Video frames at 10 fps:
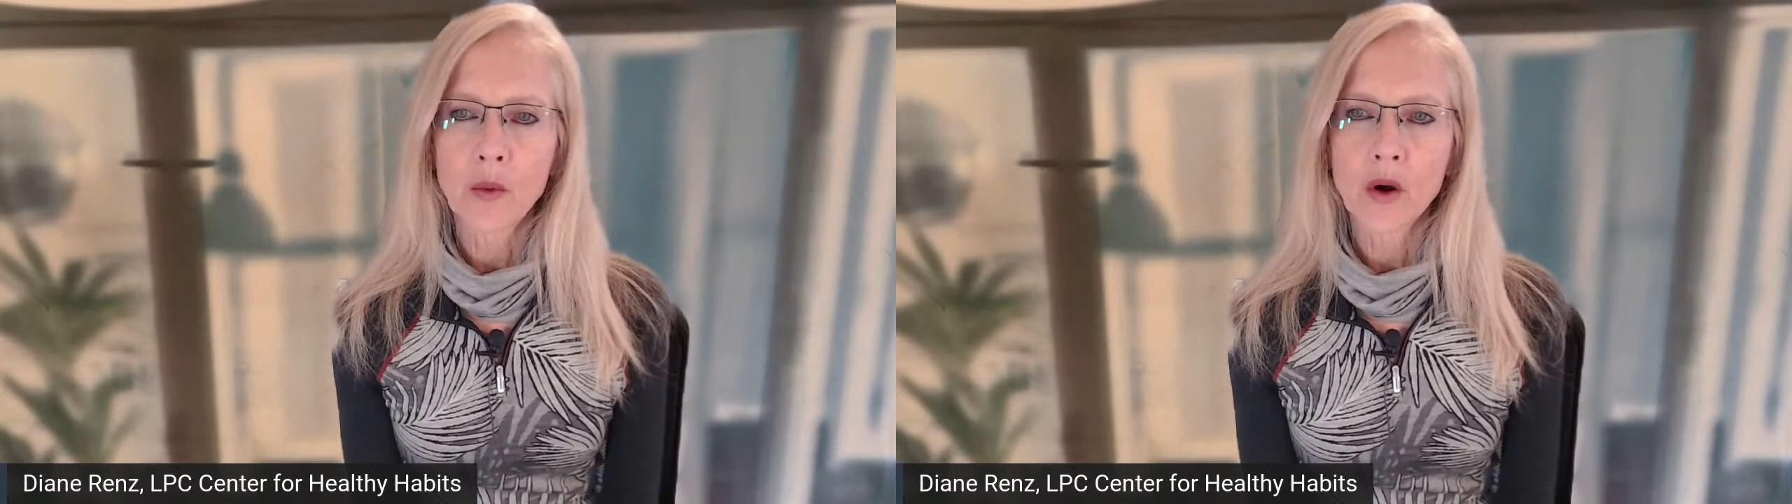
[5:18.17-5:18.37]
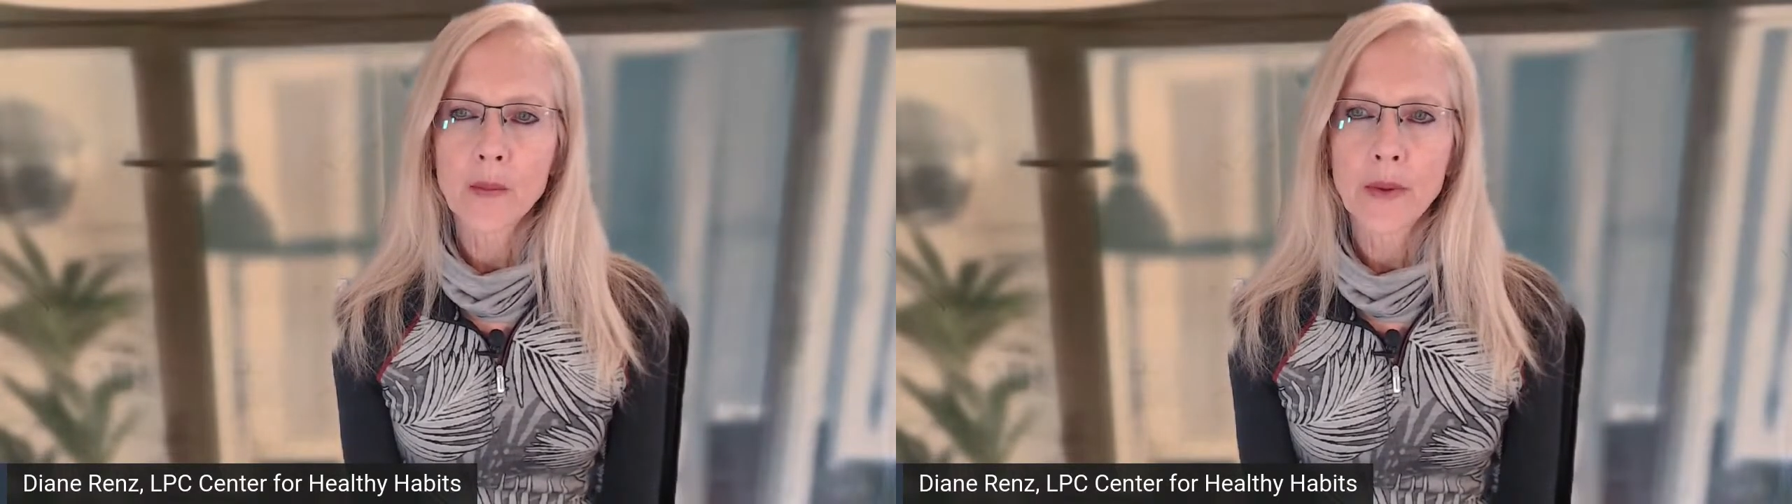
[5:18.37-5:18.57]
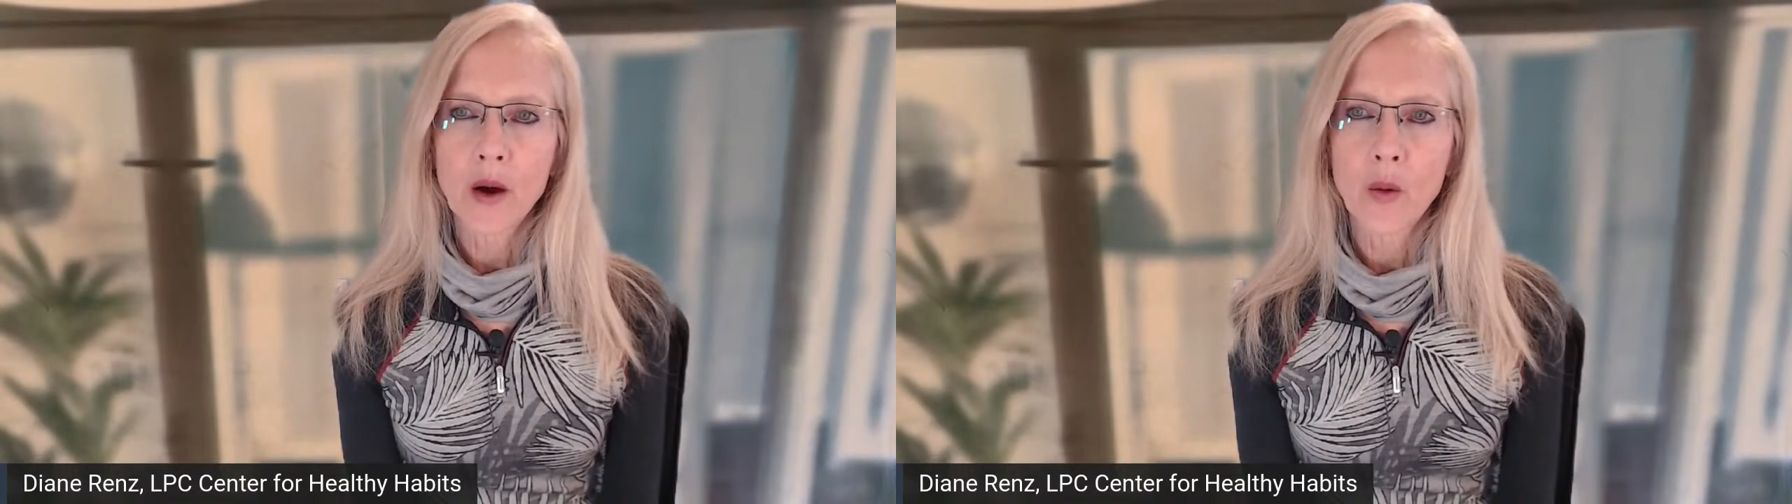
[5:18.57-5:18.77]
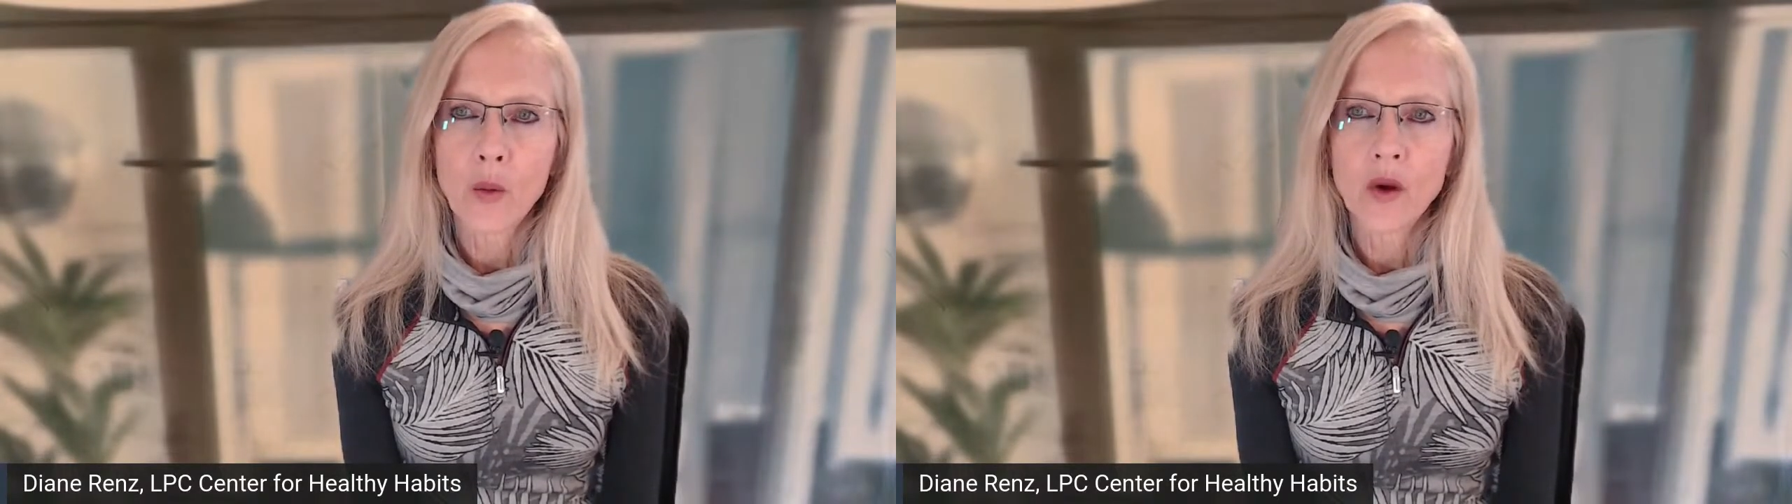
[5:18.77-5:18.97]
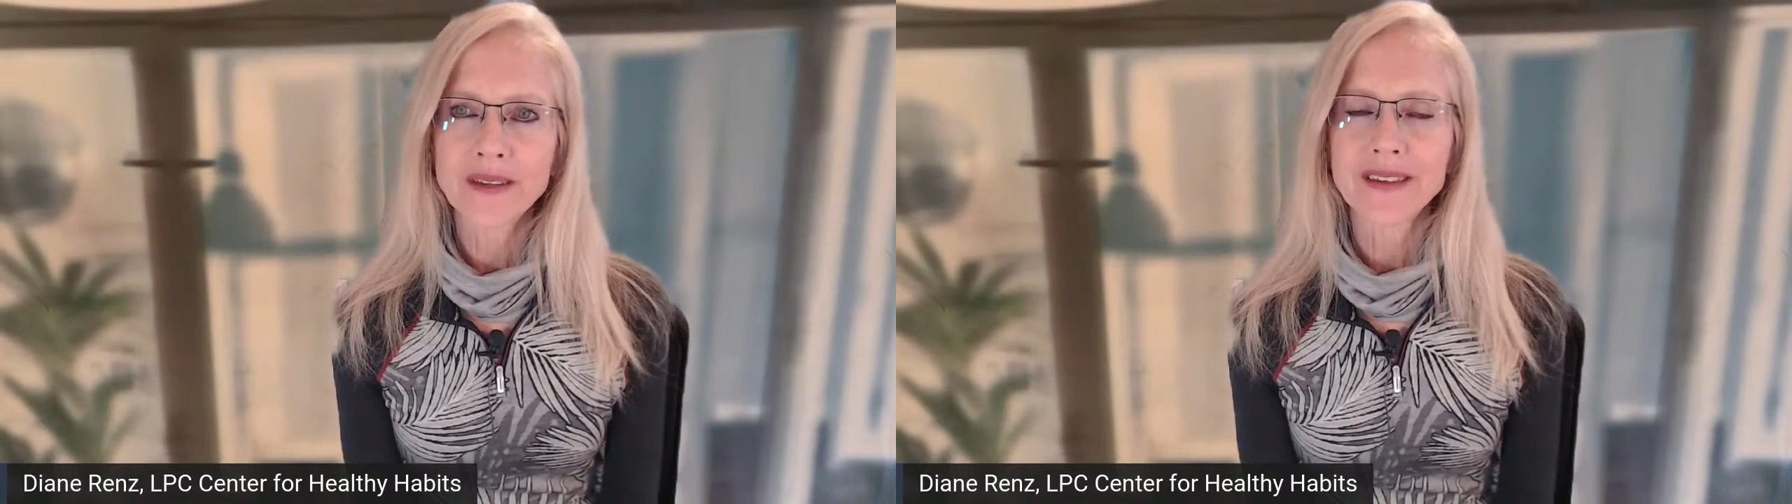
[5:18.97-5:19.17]
about
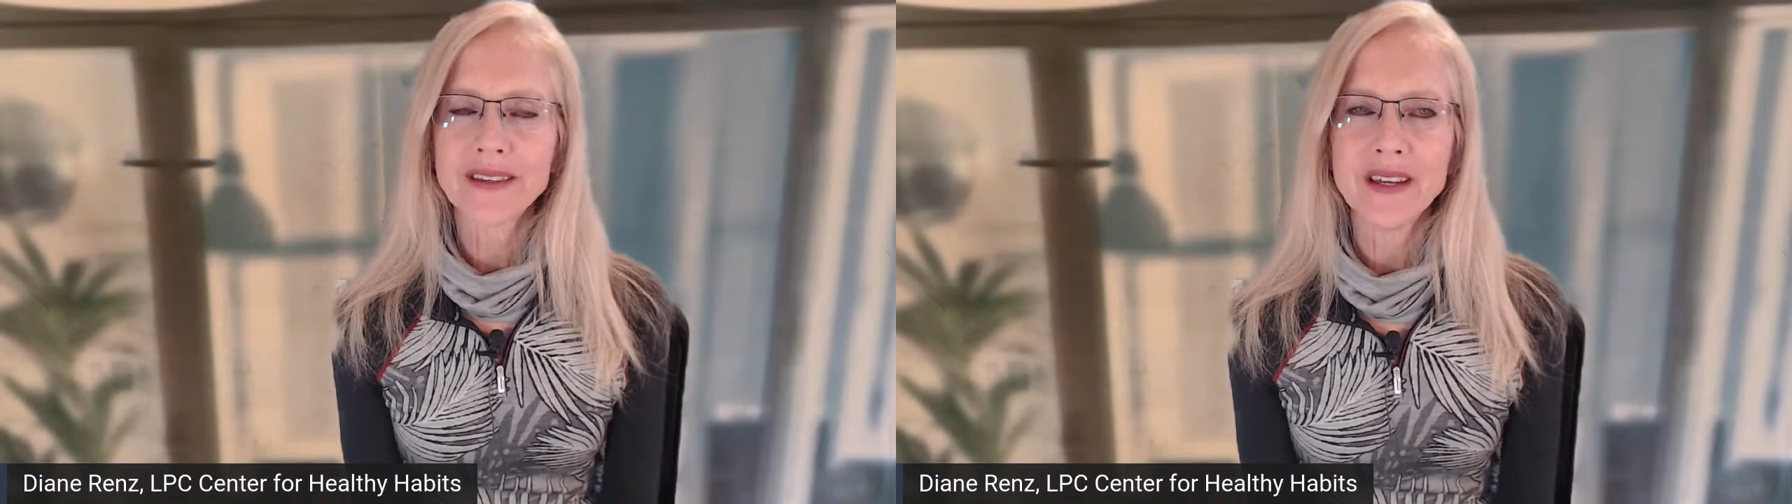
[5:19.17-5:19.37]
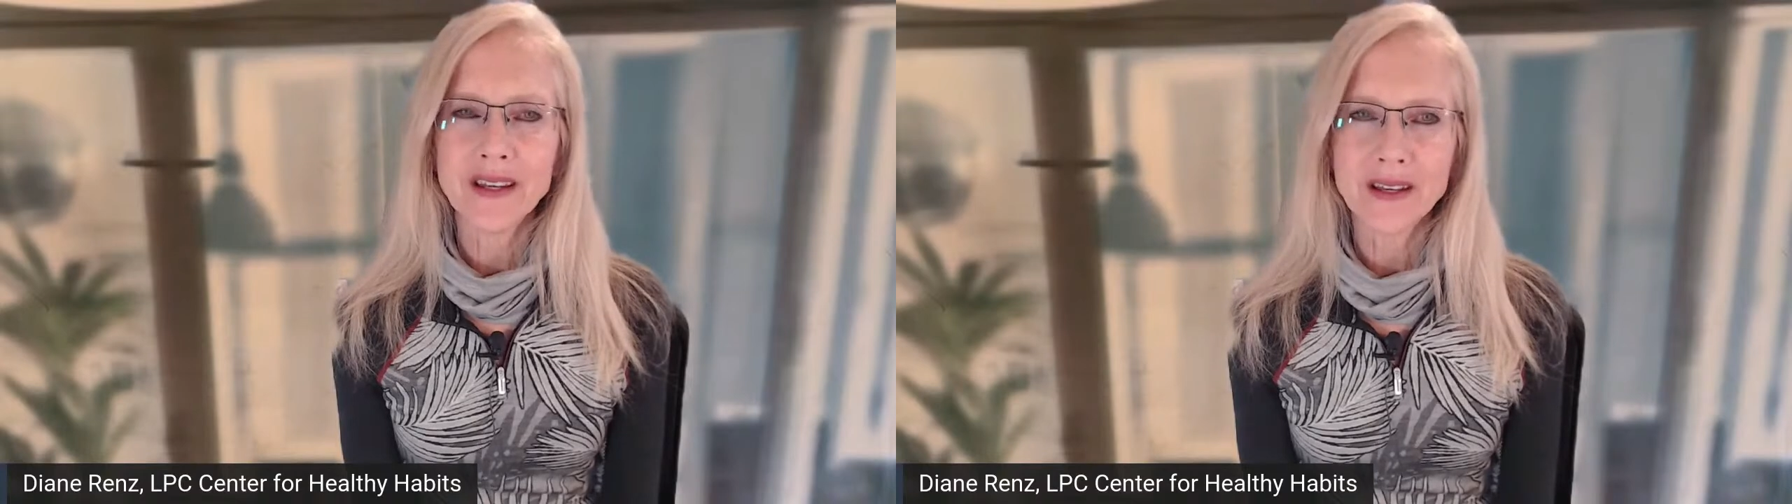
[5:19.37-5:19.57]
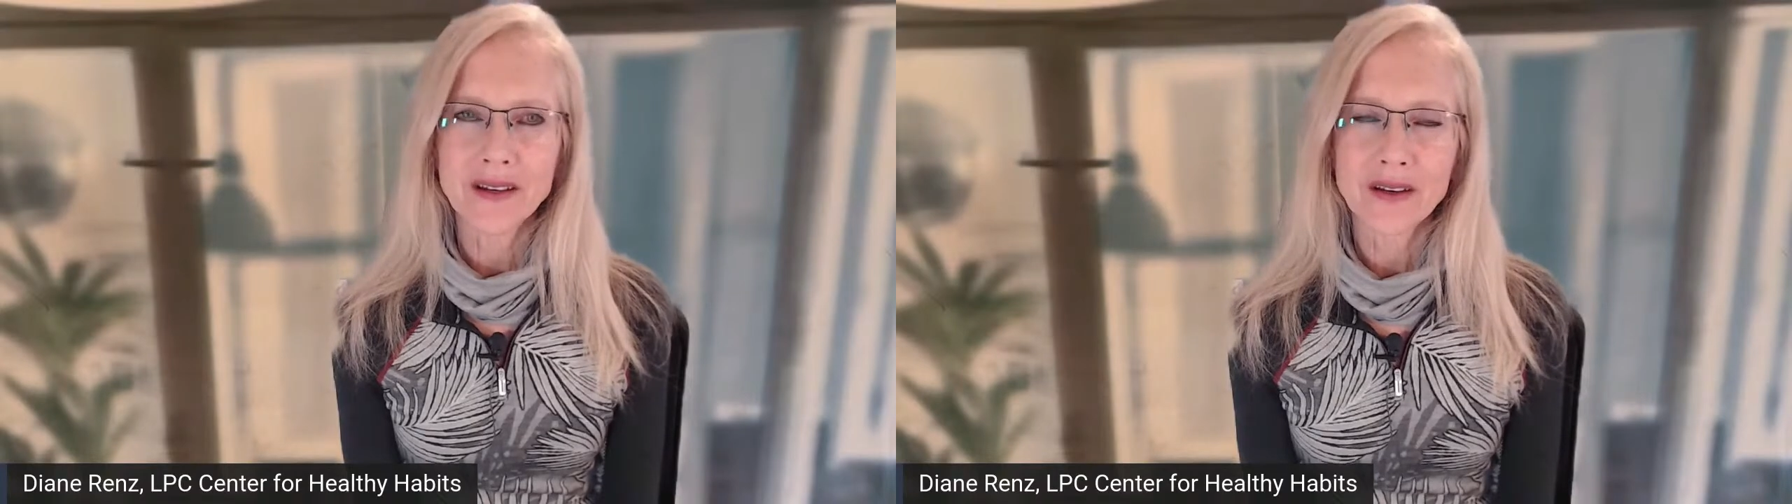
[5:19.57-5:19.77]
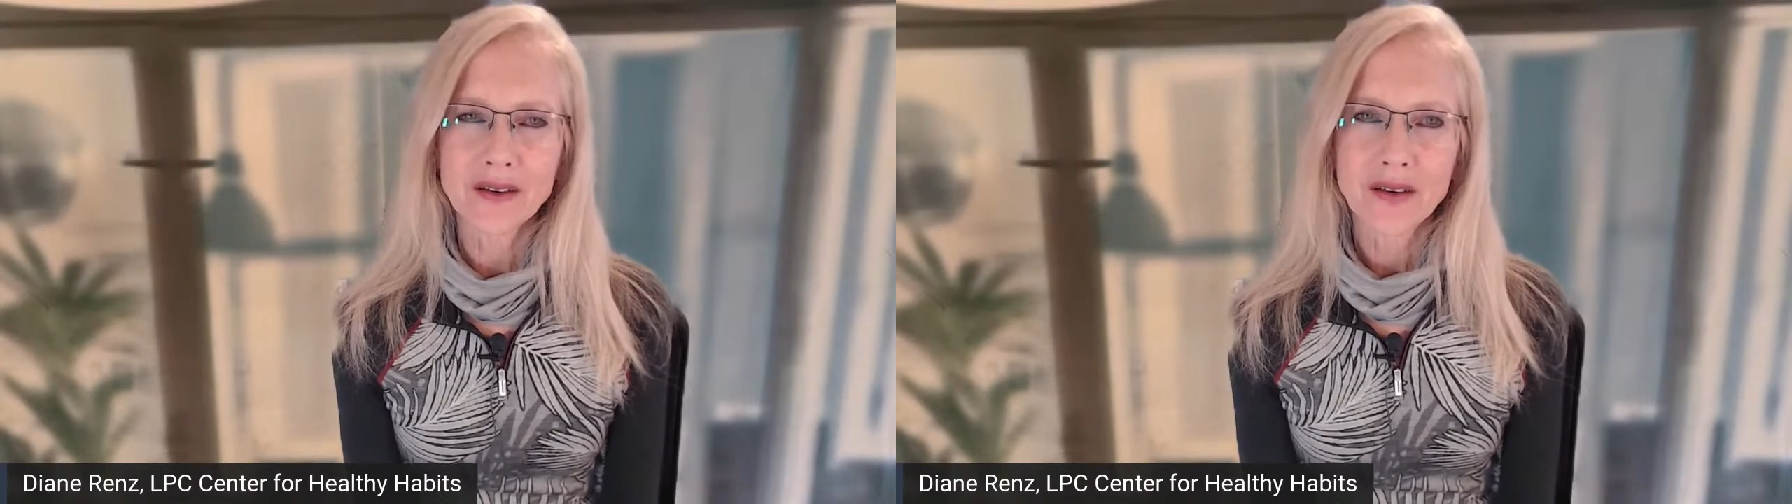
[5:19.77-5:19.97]
what's needed